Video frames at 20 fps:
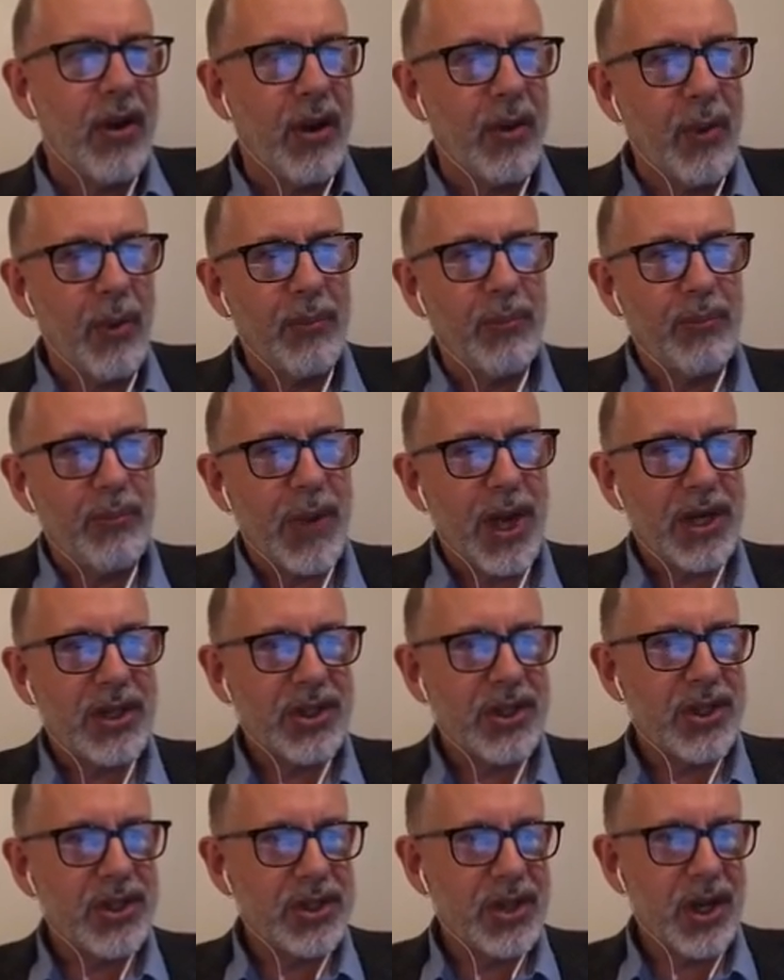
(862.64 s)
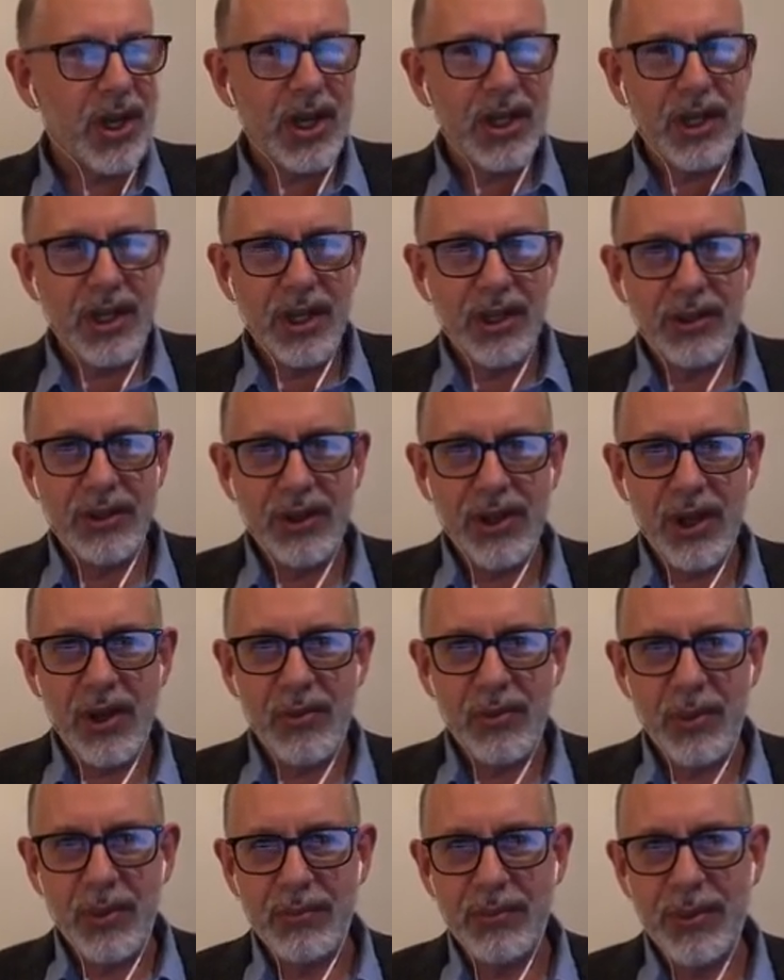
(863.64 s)
Much as I
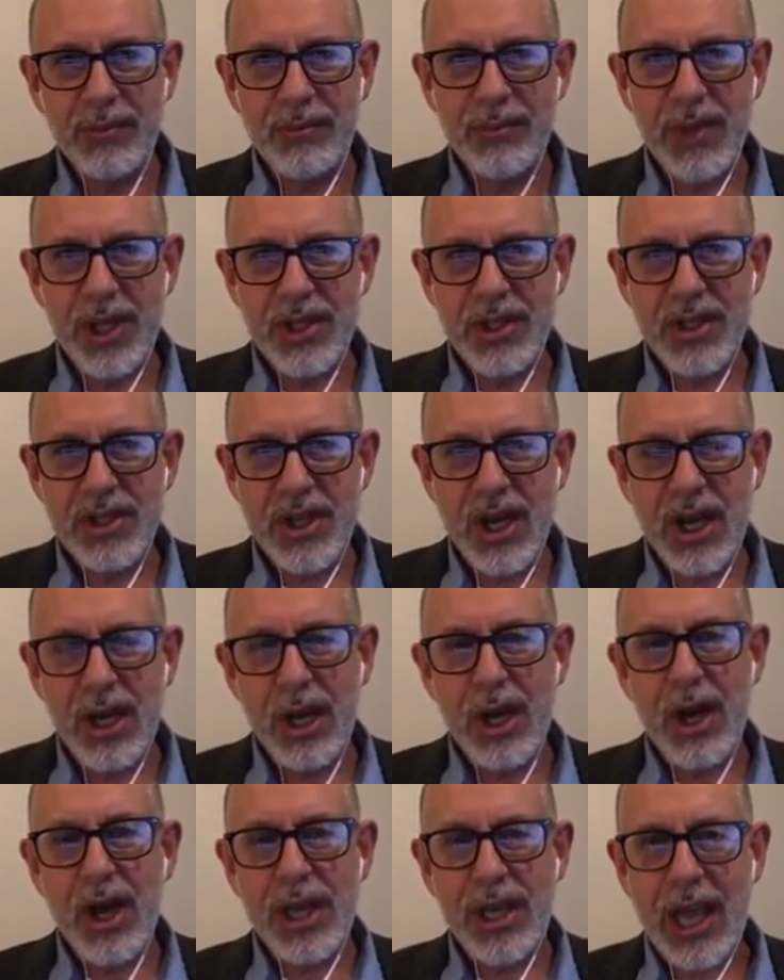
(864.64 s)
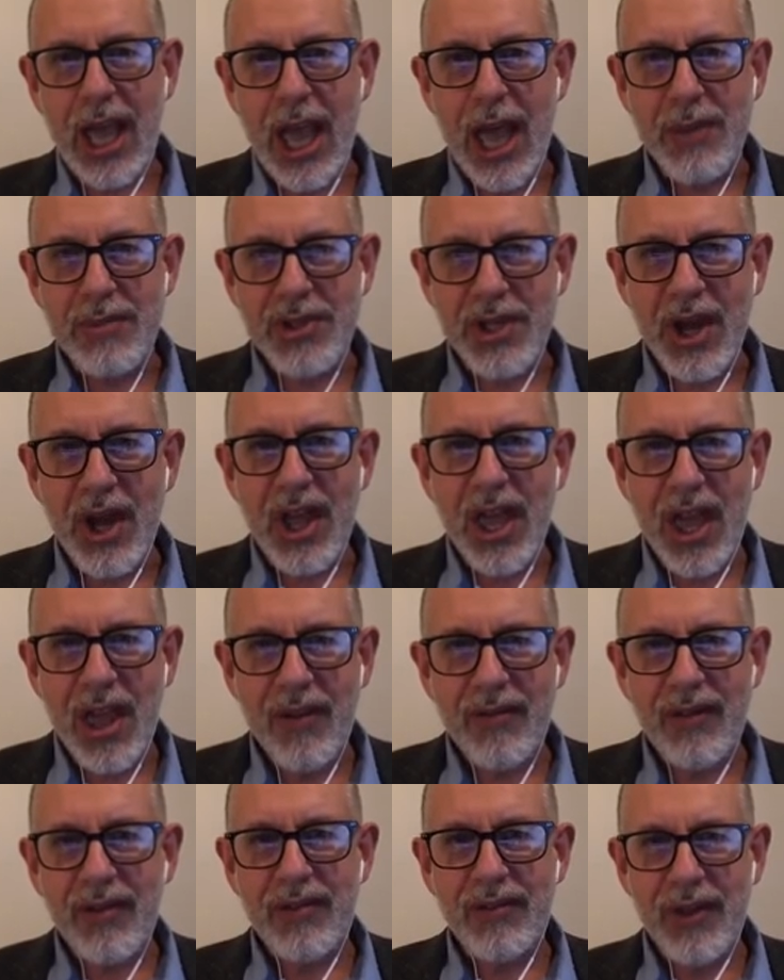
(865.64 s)
like apps, I
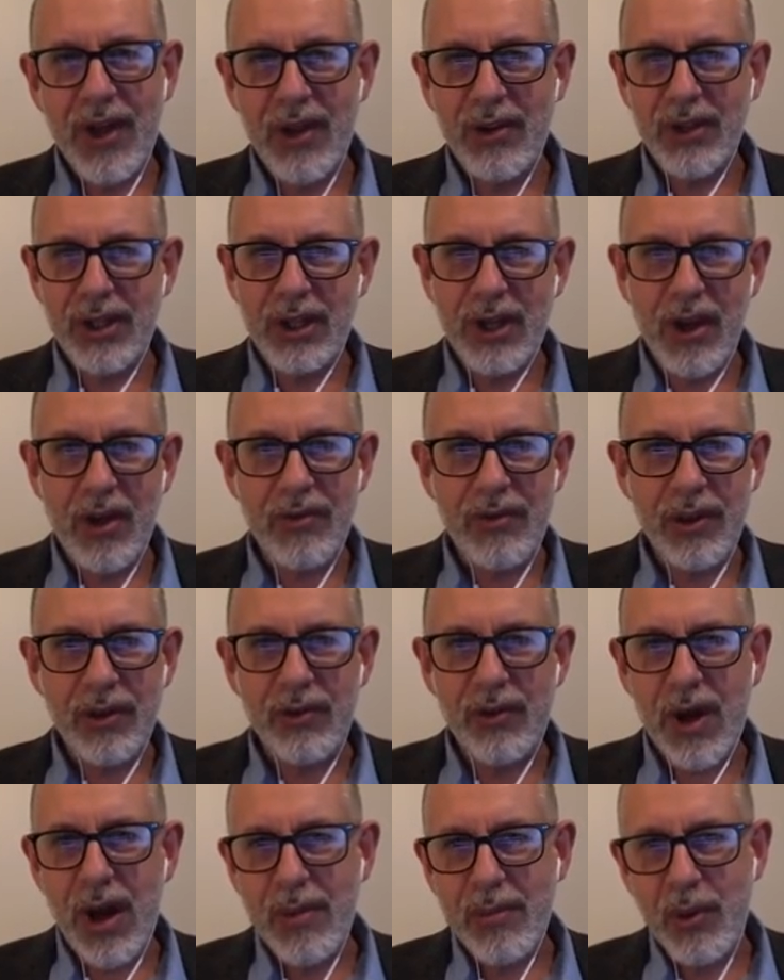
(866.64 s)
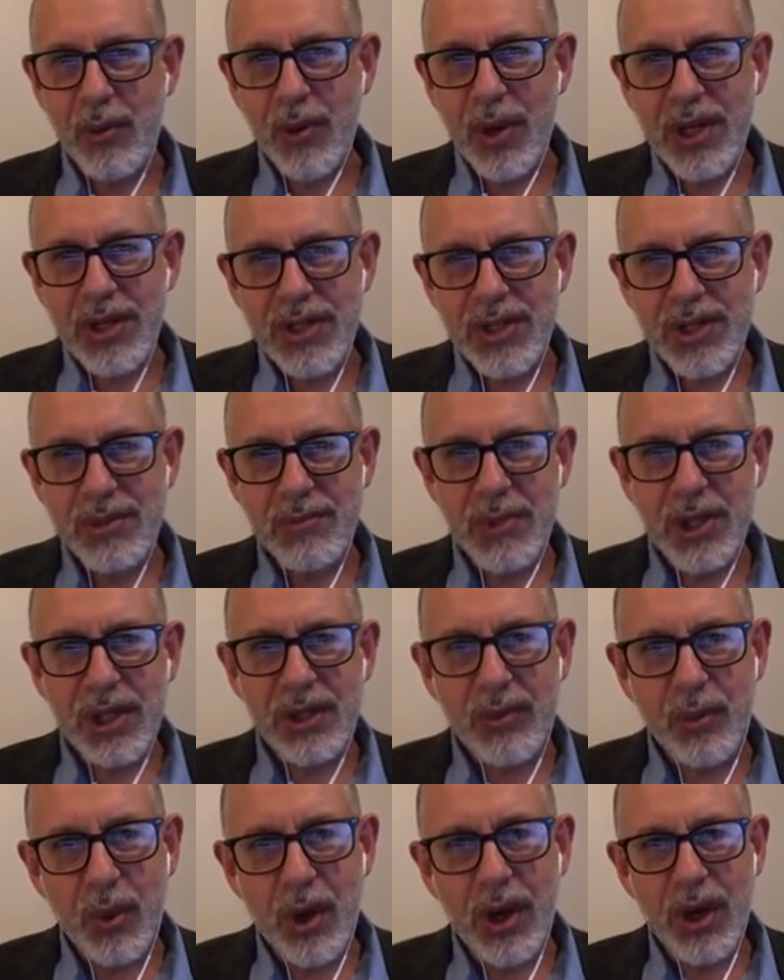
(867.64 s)
haven't found a lot of the grammar ones to be
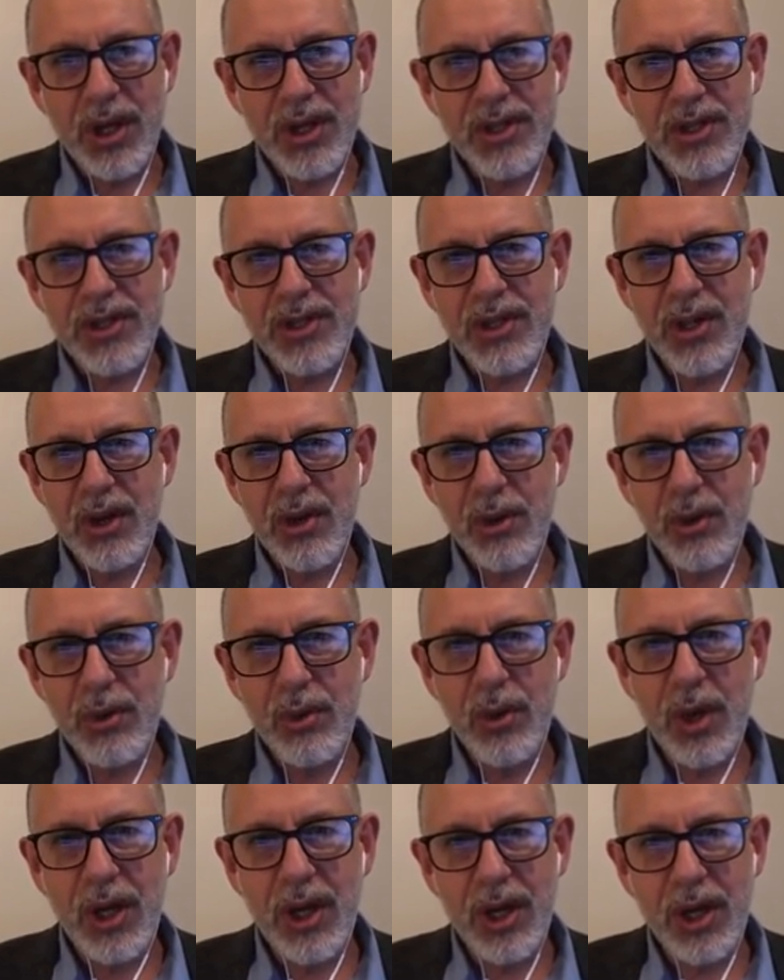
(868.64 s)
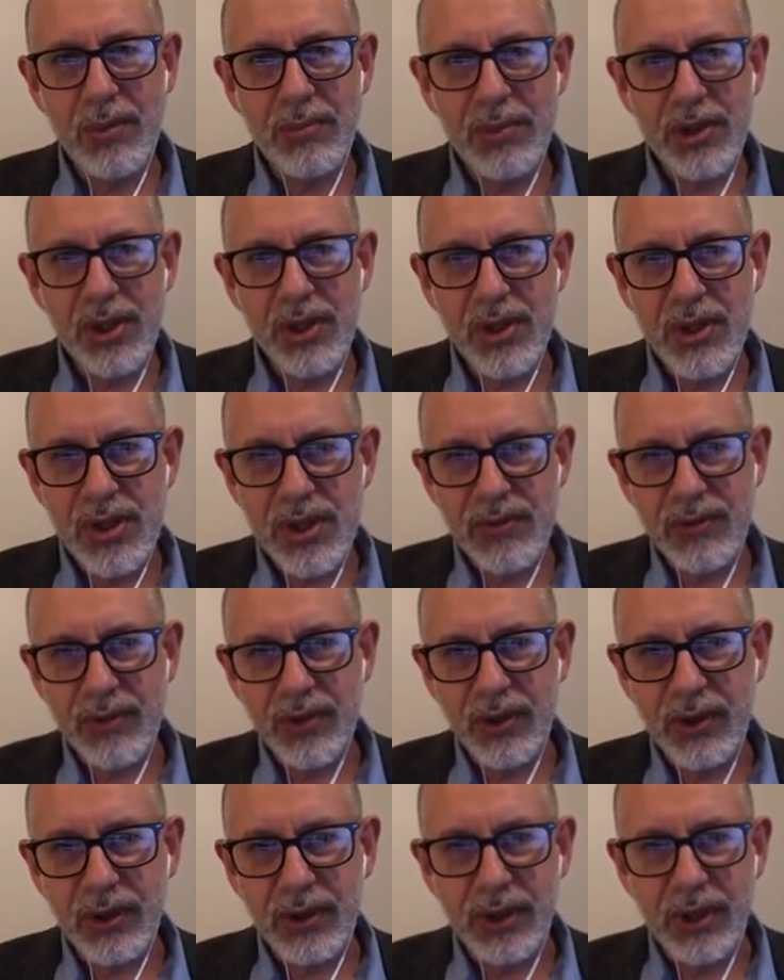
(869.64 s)
quite so
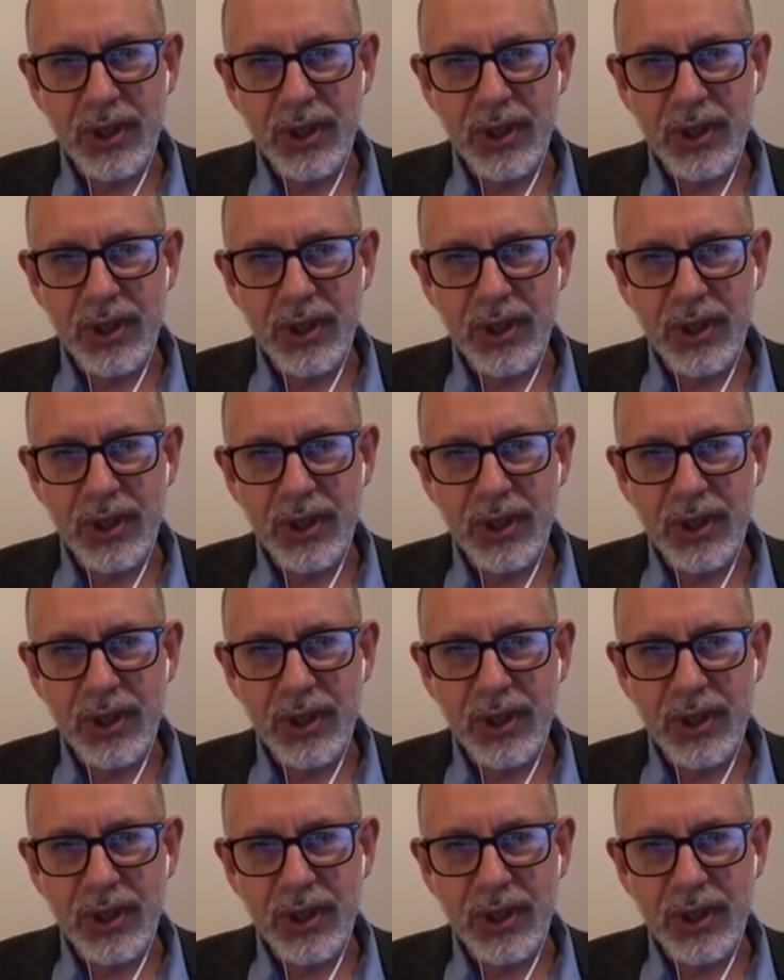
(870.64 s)
useful.